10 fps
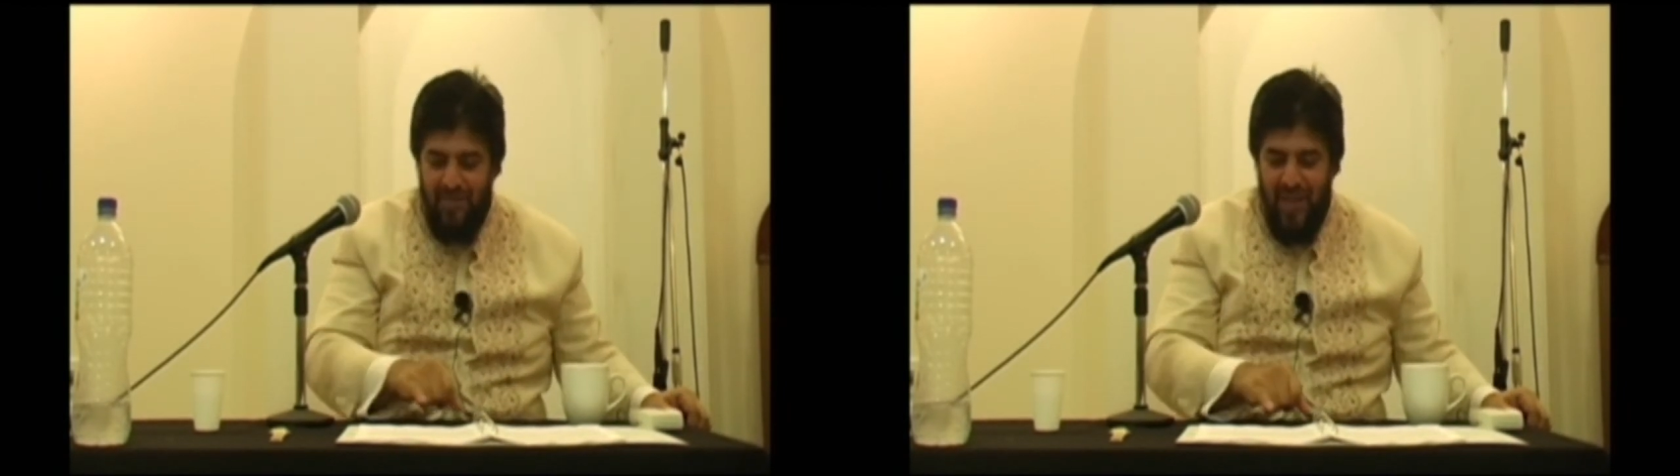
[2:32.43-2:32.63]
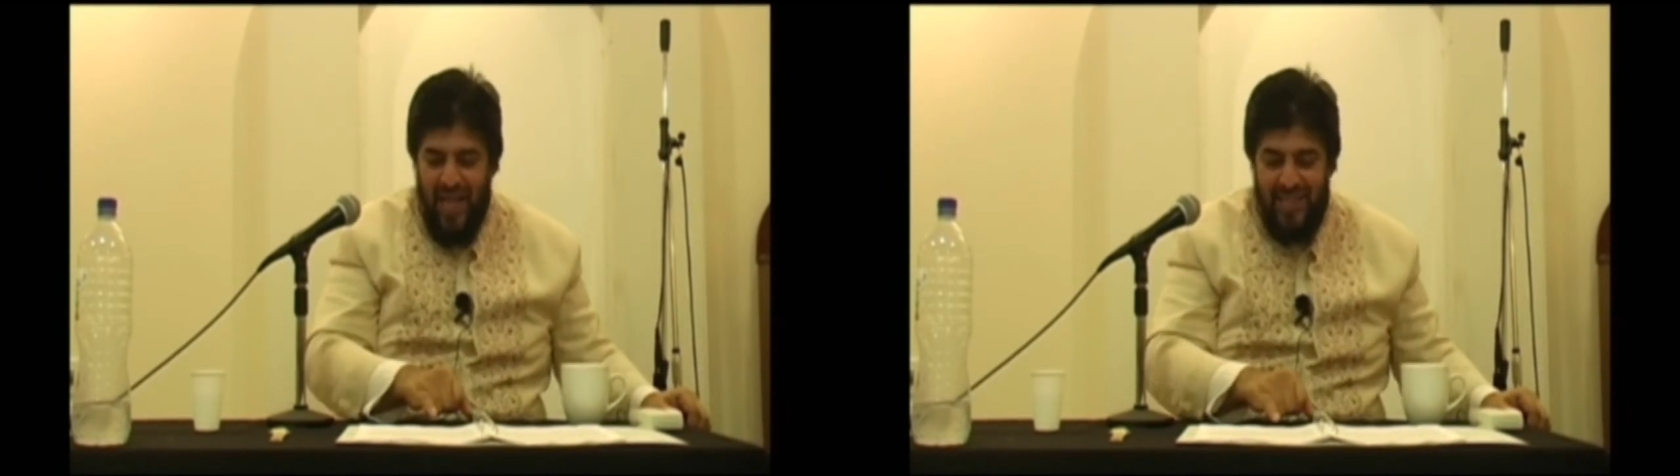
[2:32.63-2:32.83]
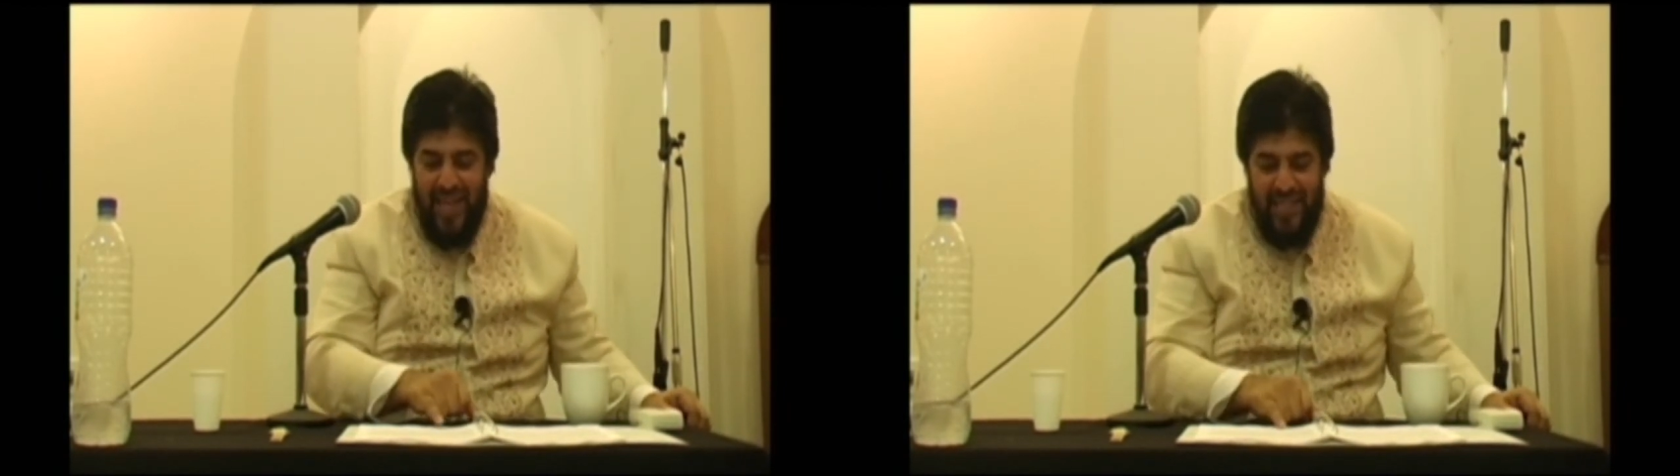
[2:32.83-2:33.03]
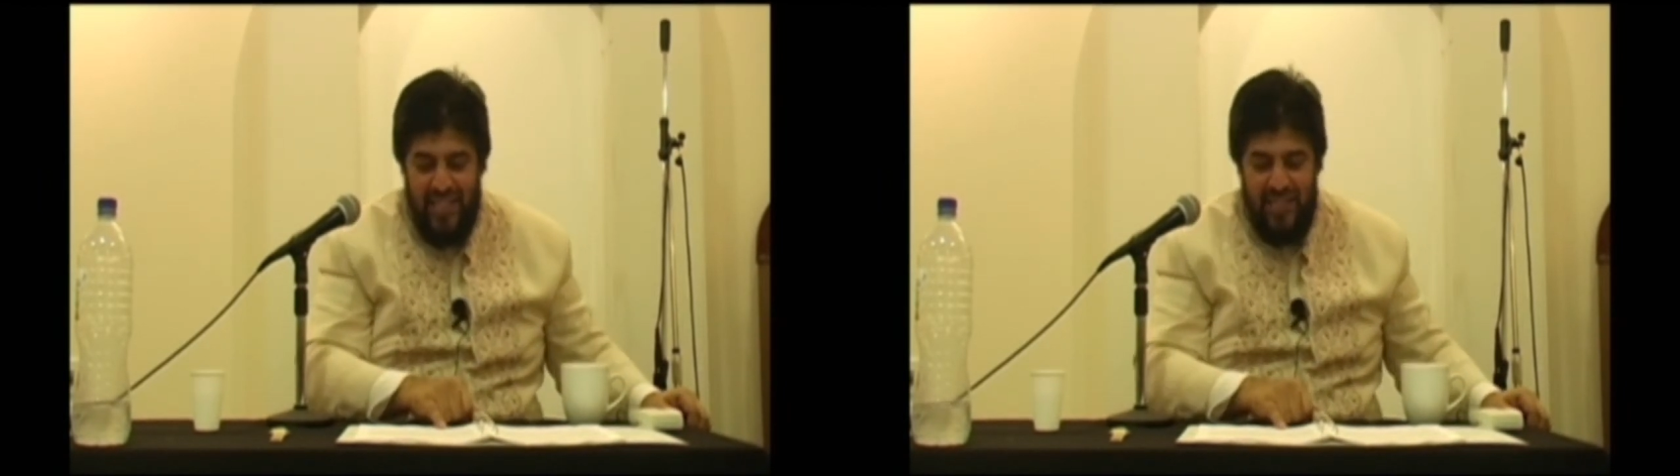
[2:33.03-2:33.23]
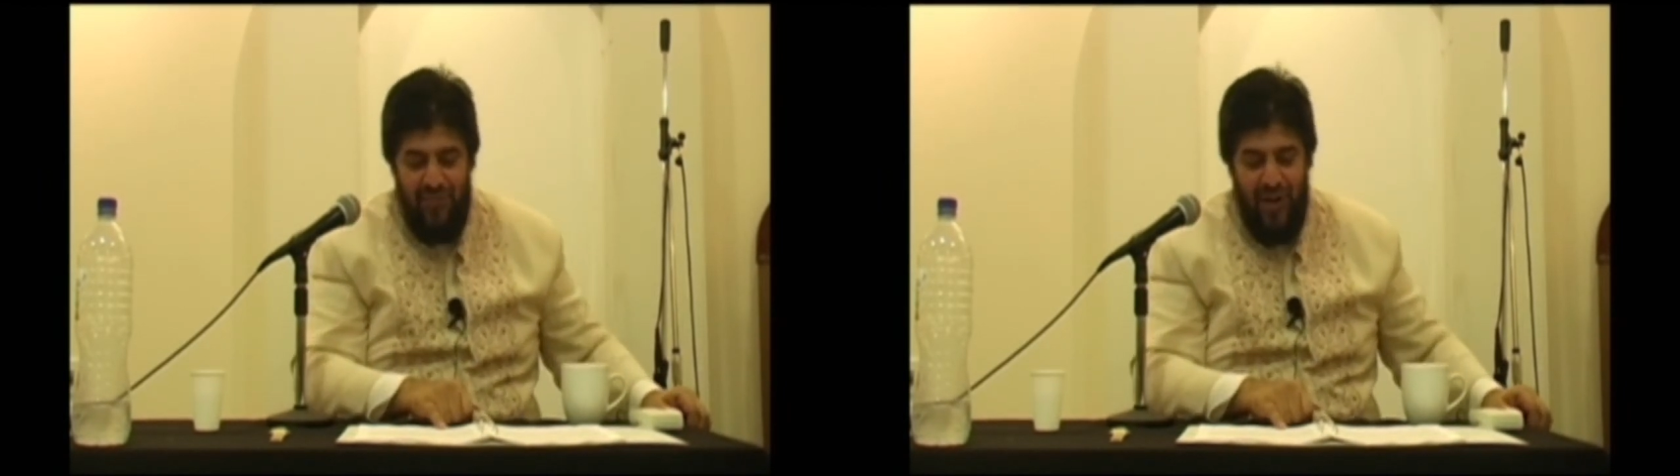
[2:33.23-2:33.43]
And that
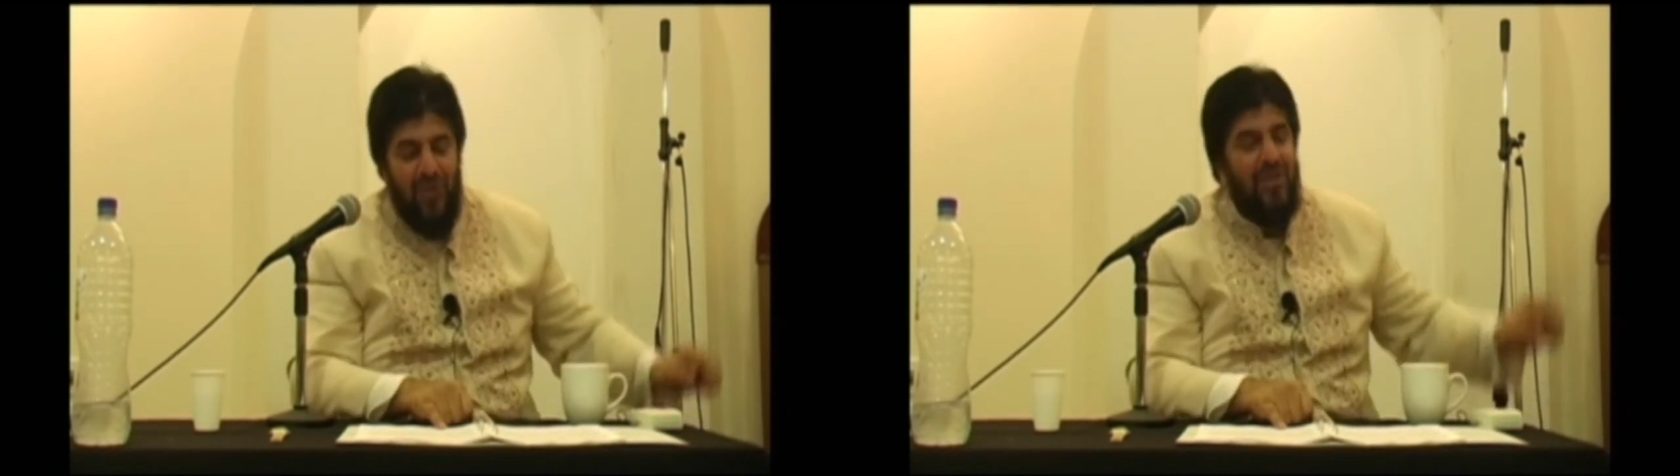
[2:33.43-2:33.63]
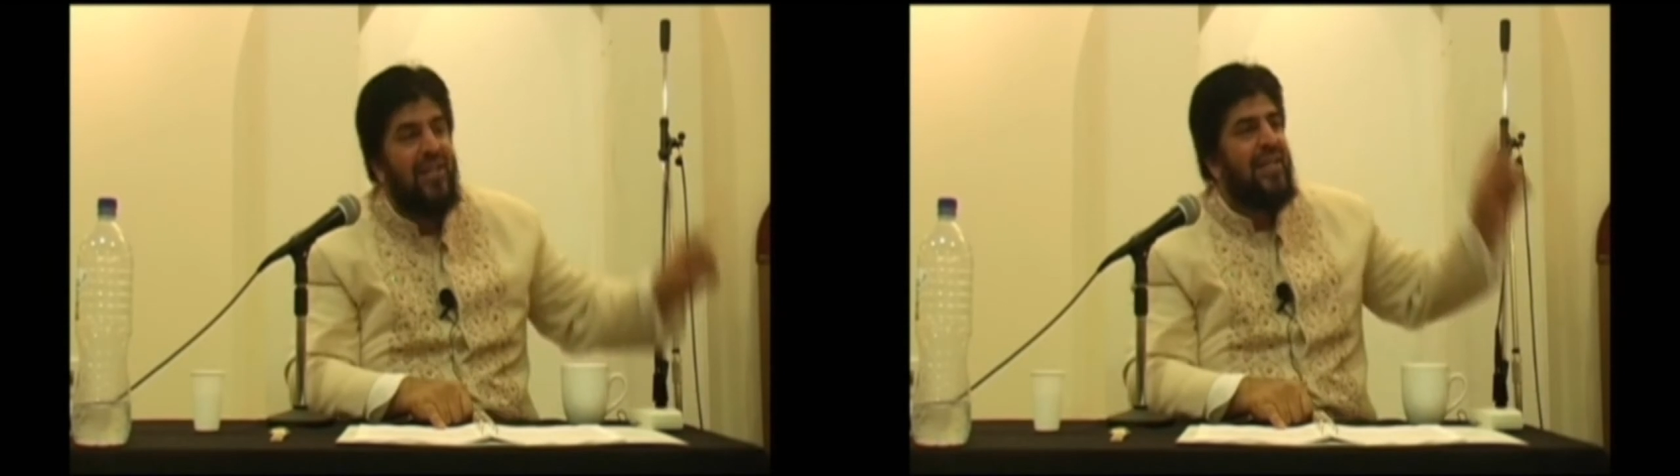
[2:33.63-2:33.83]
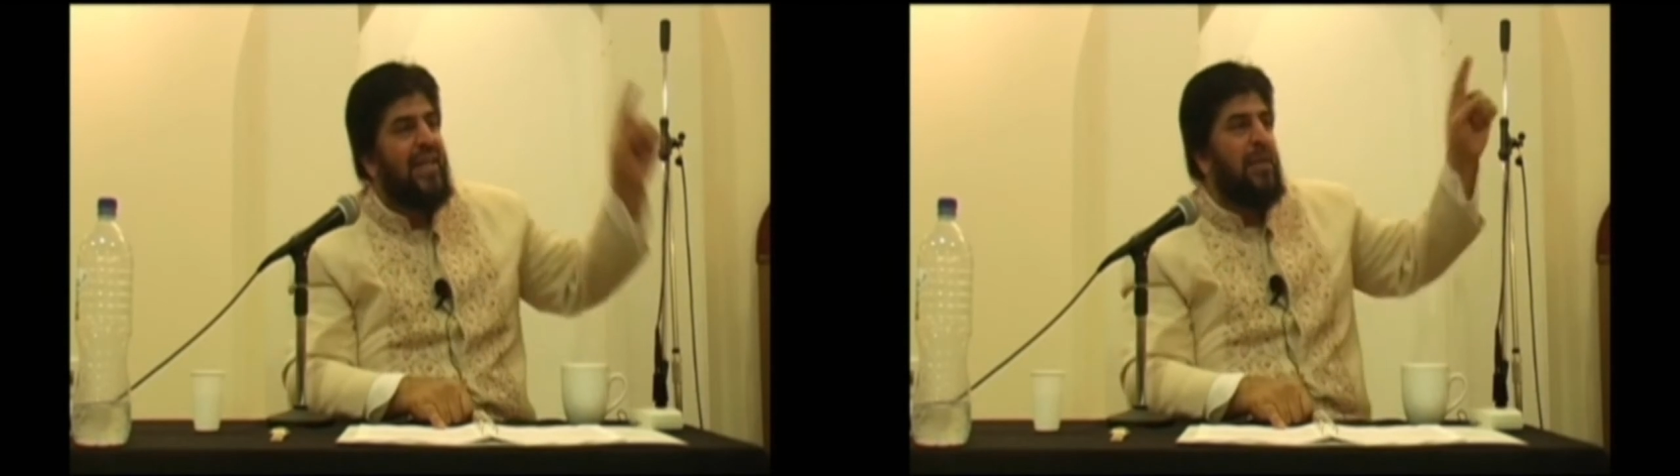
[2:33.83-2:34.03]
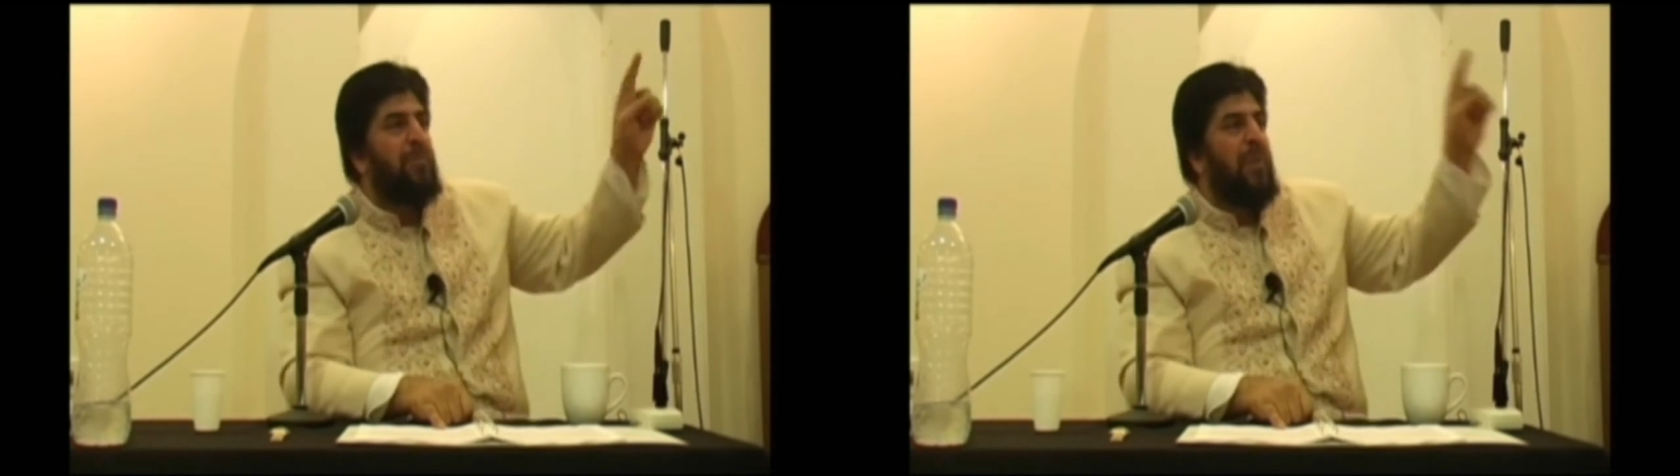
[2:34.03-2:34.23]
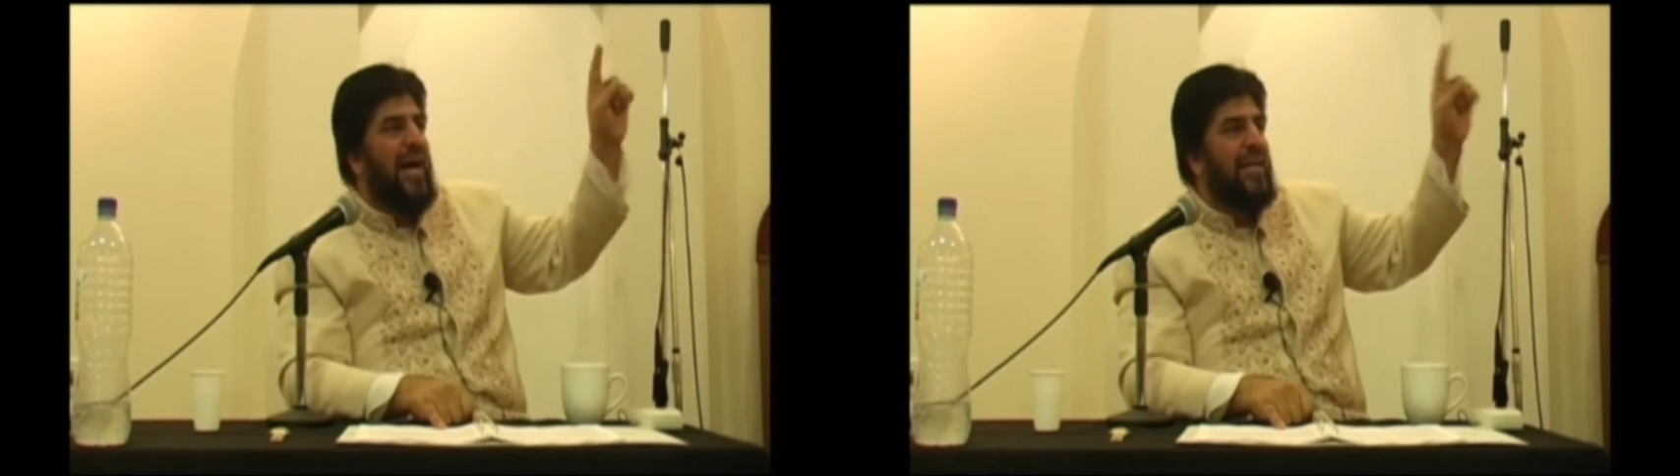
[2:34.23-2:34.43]
is found in
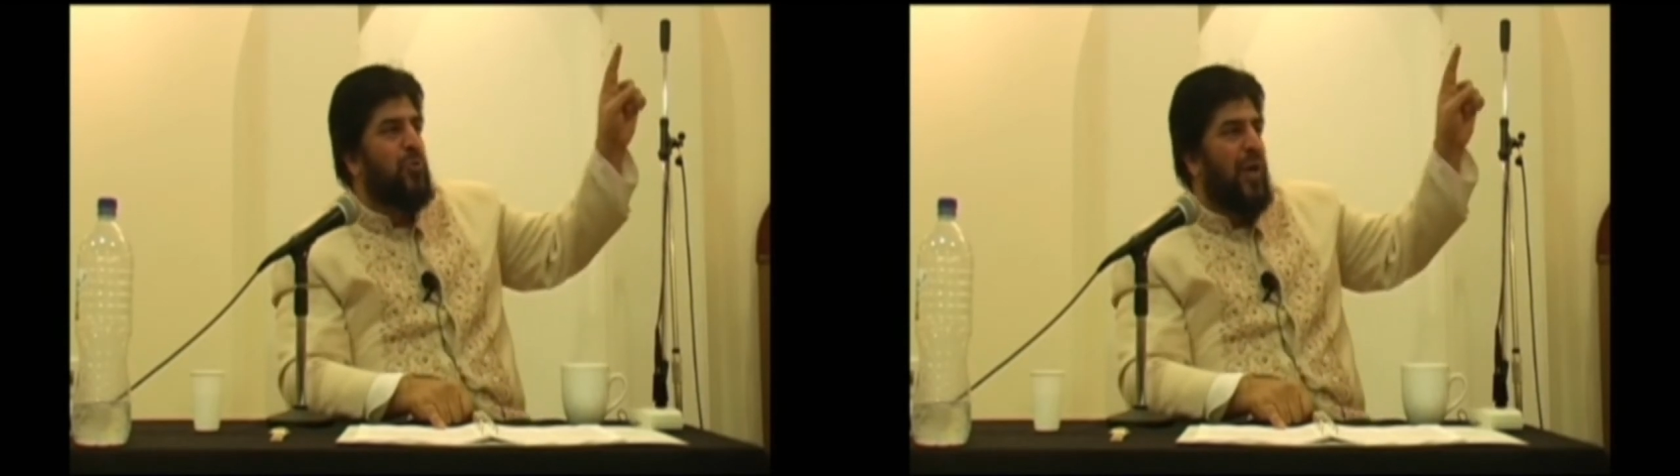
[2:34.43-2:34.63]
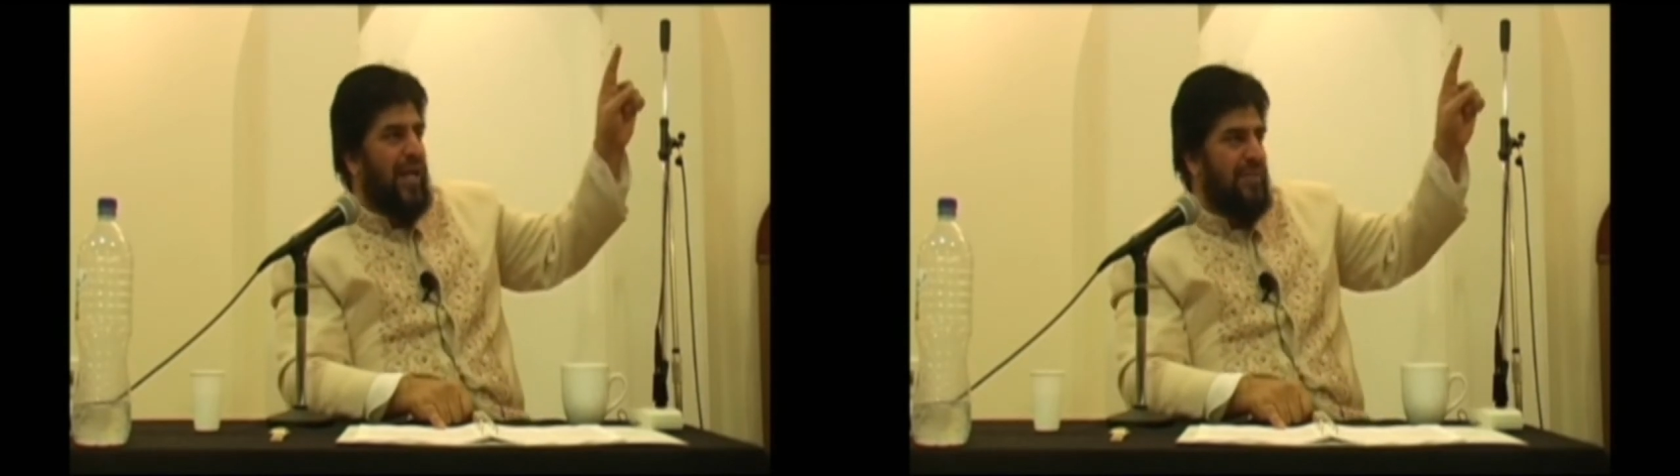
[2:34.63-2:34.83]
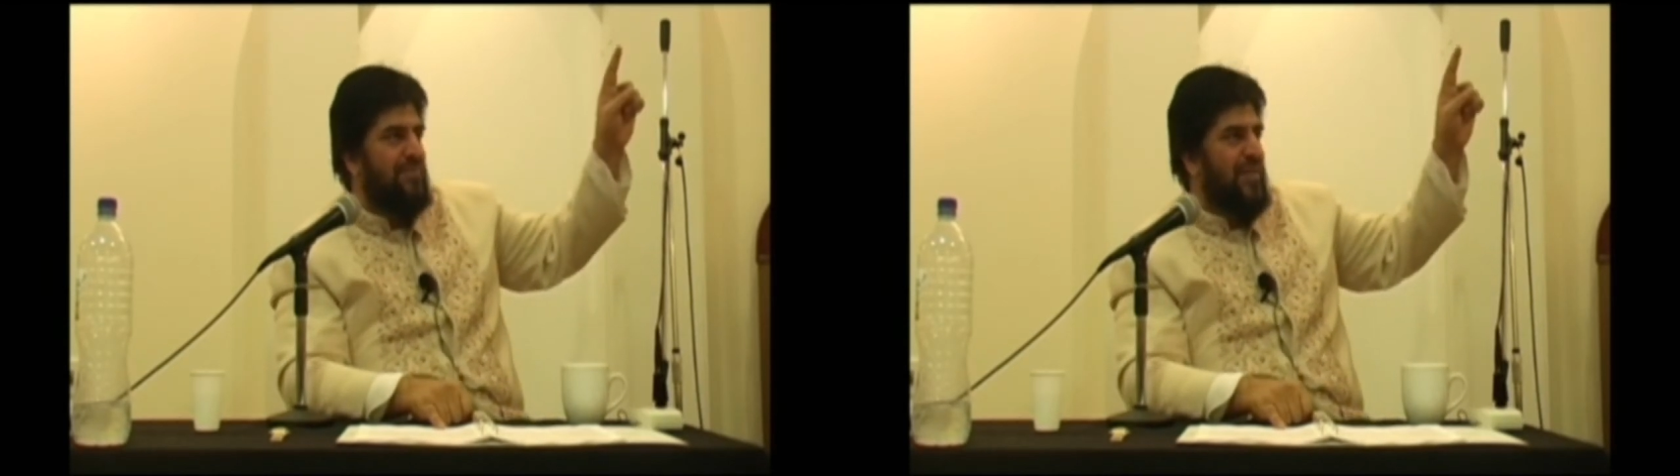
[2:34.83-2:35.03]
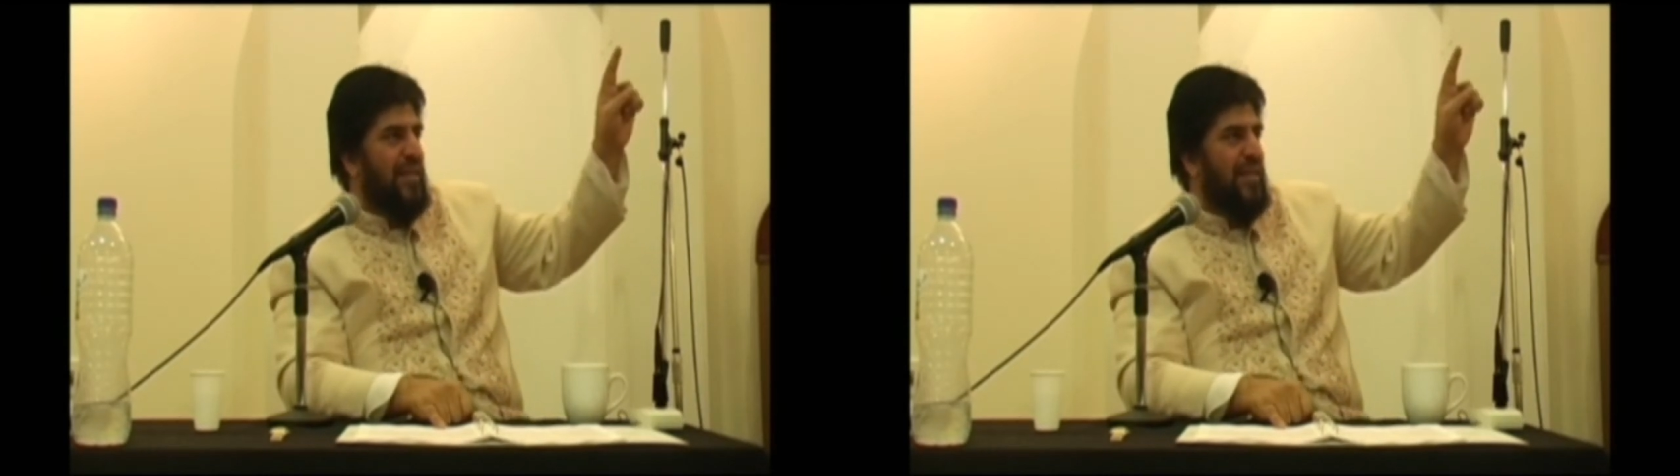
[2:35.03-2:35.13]
part 1,